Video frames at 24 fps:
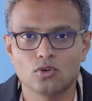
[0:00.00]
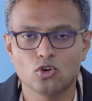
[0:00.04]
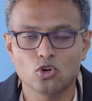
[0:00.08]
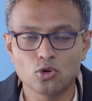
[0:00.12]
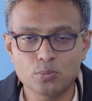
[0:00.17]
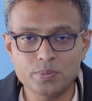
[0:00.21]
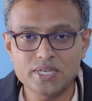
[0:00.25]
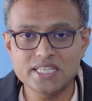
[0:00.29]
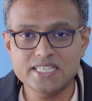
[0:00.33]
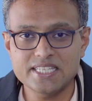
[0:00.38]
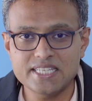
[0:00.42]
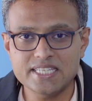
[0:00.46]

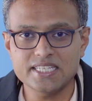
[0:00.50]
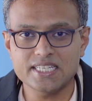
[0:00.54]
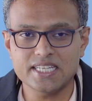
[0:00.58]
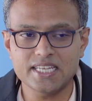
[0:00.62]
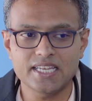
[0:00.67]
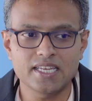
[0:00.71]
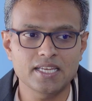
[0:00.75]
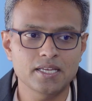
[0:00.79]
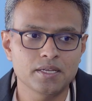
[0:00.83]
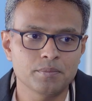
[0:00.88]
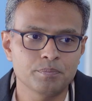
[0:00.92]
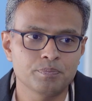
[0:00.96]

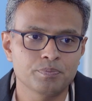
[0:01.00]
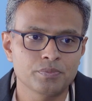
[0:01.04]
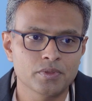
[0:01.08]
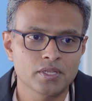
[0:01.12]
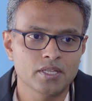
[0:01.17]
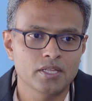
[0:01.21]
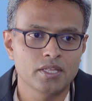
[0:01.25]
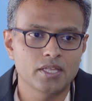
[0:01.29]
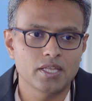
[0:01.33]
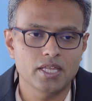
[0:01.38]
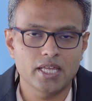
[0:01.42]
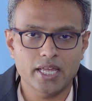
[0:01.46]
Obesity
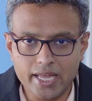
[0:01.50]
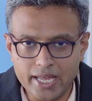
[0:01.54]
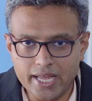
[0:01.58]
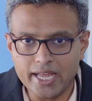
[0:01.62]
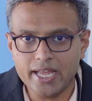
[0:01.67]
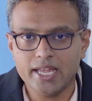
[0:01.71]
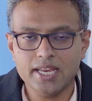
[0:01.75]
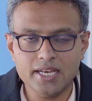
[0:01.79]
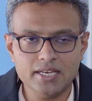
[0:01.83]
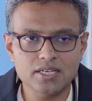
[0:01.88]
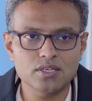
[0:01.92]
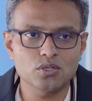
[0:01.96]

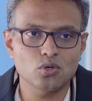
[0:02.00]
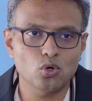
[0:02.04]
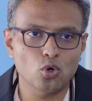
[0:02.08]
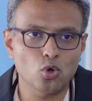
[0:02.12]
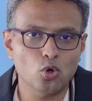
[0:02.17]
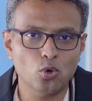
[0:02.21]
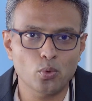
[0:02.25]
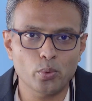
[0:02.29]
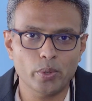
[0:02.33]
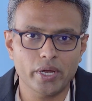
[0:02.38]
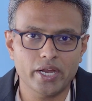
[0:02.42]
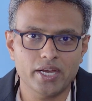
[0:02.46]
and
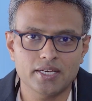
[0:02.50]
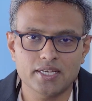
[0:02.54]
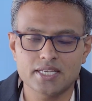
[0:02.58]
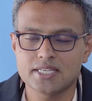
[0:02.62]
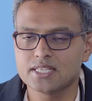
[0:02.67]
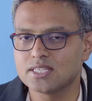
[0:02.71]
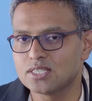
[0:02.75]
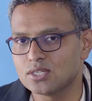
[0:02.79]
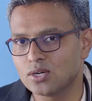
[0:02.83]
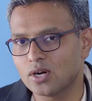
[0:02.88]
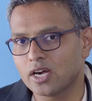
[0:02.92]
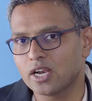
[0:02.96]
overweight
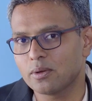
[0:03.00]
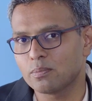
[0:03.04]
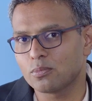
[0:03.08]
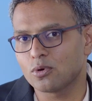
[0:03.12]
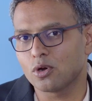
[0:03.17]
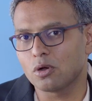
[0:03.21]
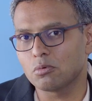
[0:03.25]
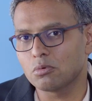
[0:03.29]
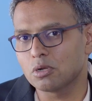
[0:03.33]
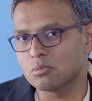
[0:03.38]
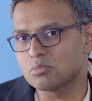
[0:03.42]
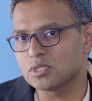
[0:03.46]
is not a
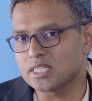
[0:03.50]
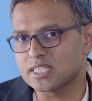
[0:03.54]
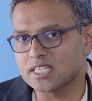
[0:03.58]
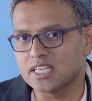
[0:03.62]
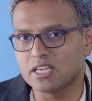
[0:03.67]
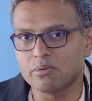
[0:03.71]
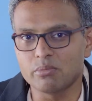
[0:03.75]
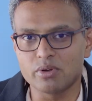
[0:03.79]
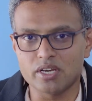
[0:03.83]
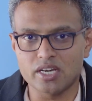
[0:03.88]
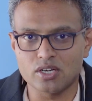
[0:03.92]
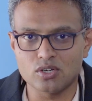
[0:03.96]
problem just
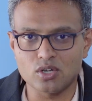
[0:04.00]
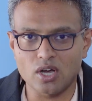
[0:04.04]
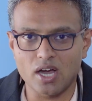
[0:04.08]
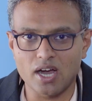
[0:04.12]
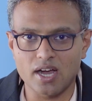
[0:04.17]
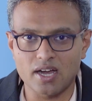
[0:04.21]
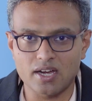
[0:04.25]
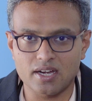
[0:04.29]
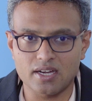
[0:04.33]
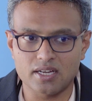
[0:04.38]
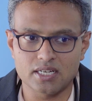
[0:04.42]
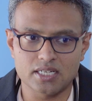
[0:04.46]
limited to
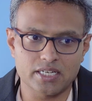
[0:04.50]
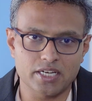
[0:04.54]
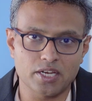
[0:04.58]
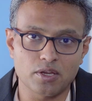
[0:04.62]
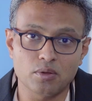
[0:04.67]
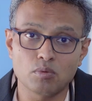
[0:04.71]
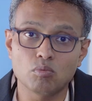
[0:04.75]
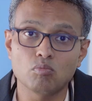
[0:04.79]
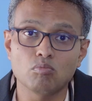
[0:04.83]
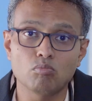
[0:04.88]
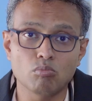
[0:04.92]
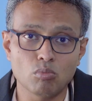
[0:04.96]
our
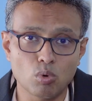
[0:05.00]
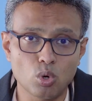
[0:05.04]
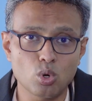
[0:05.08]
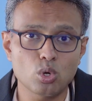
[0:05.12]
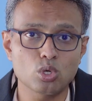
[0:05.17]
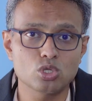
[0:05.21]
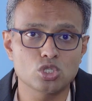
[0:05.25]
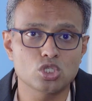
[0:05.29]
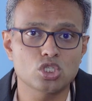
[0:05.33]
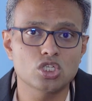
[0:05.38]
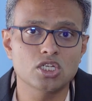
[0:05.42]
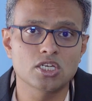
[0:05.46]
country.
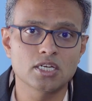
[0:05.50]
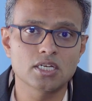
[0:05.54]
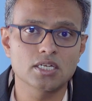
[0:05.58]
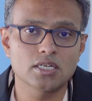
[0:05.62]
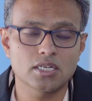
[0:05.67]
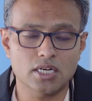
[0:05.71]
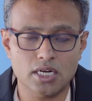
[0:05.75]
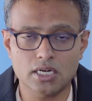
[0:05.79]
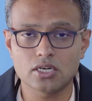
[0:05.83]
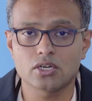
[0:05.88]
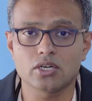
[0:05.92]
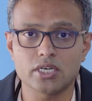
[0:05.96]

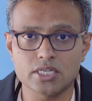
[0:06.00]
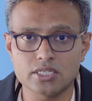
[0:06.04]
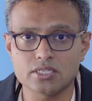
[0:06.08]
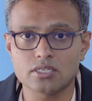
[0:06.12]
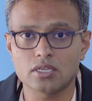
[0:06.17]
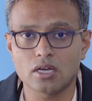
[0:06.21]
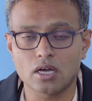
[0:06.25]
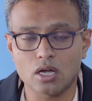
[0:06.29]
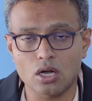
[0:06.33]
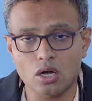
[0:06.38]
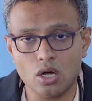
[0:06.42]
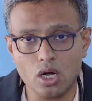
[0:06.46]
Most countries
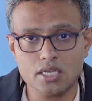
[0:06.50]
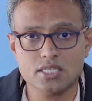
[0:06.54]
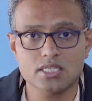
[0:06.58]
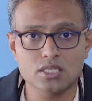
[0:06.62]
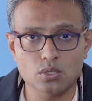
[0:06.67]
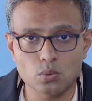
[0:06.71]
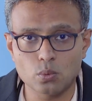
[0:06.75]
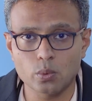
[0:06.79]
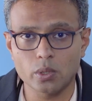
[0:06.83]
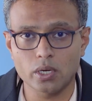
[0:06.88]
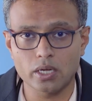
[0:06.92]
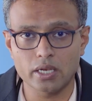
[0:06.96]
across
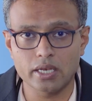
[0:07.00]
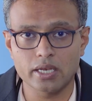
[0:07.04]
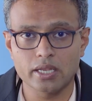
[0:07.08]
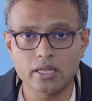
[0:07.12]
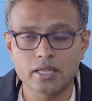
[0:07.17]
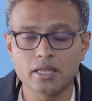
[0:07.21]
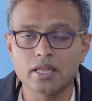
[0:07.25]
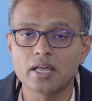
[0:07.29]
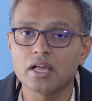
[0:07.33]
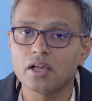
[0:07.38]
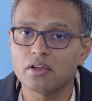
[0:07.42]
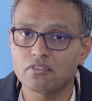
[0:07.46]
the world
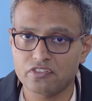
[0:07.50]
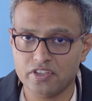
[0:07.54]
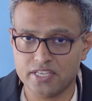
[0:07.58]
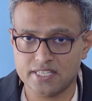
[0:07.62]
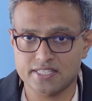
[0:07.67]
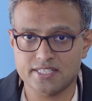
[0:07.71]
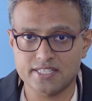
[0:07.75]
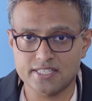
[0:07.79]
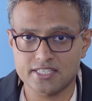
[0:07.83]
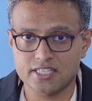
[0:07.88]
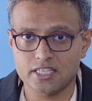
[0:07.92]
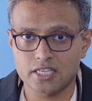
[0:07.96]

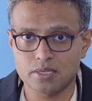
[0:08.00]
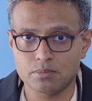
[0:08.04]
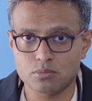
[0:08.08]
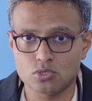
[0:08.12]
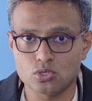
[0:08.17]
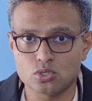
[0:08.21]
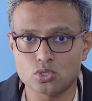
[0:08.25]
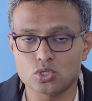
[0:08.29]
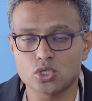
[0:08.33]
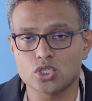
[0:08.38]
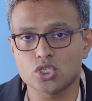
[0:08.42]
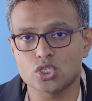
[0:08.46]
face the same
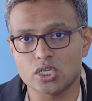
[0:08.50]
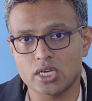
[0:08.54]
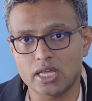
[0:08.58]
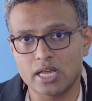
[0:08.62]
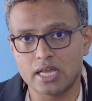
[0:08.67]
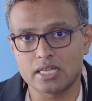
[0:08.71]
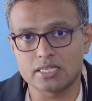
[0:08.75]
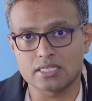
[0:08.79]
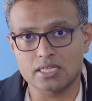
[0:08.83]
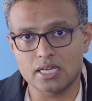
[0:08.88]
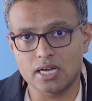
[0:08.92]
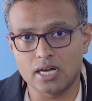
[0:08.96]
situation
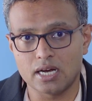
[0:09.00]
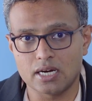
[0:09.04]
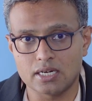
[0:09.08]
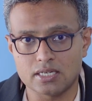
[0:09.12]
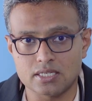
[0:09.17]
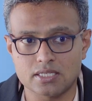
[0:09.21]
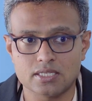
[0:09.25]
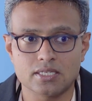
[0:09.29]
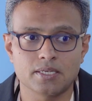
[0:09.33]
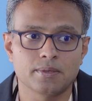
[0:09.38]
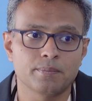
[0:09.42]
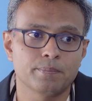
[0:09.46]
as
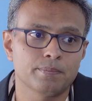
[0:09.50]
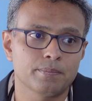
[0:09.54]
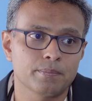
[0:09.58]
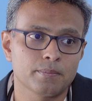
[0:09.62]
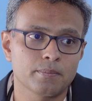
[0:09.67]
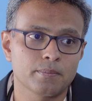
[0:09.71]
ours.